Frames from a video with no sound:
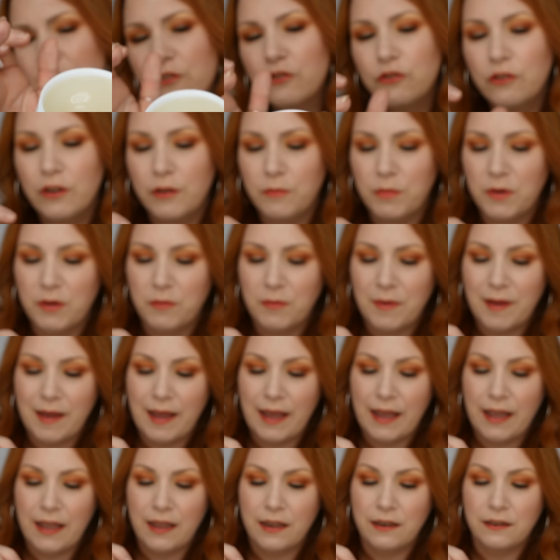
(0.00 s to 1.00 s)
Let's try a bit of my
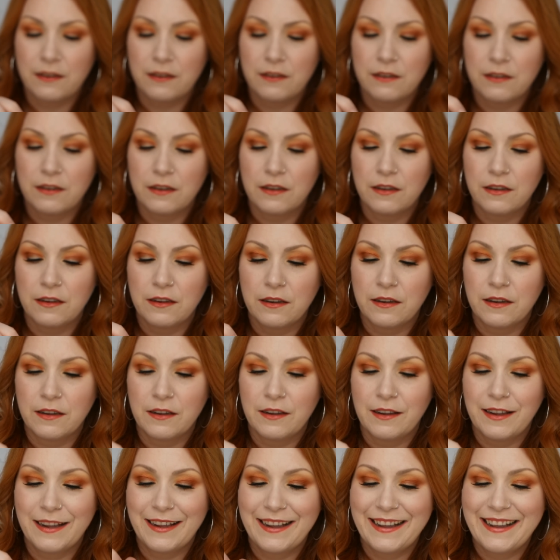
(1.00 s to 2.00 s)
hand.
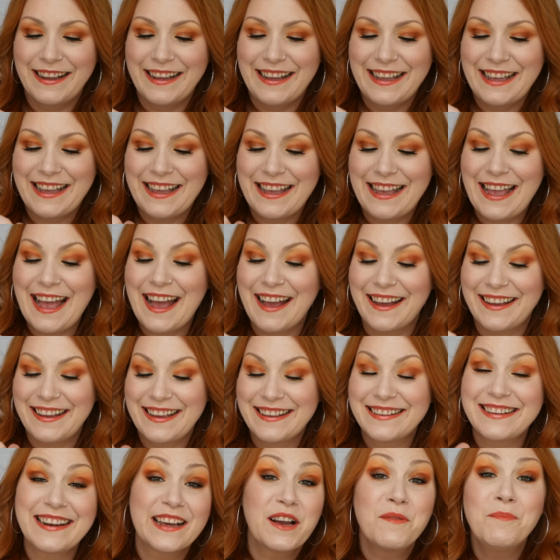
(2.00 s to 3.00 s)
Yeah,
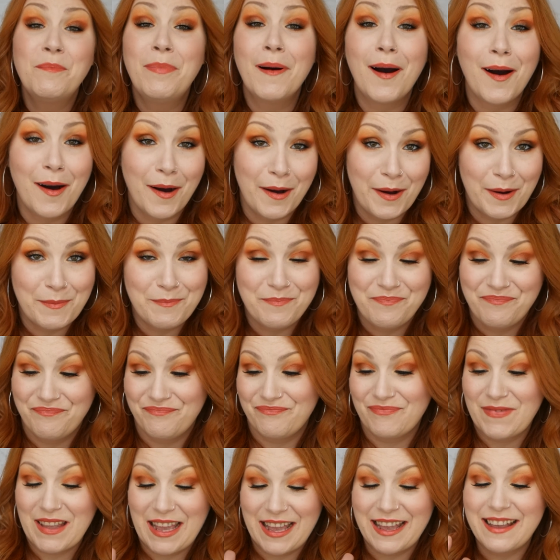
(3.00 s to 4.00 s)
it's like a balm.
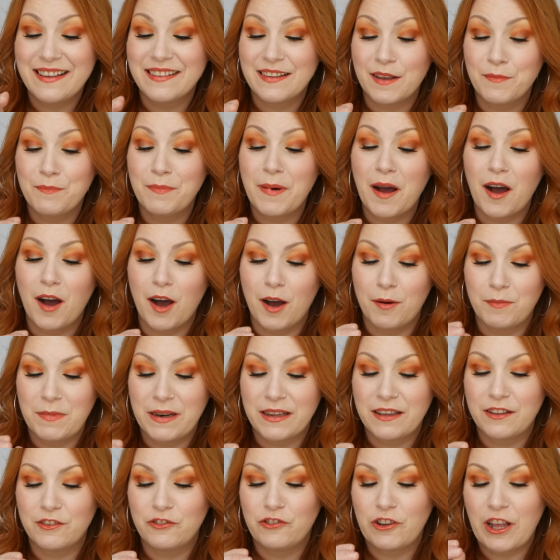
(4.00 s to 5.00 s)
It is a balm,
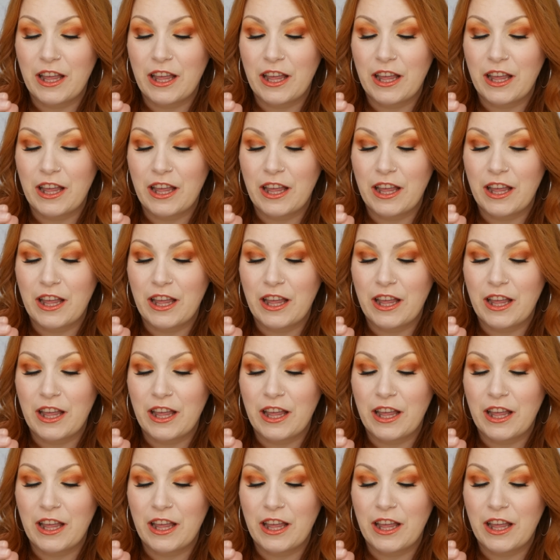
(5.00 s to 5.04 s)
like a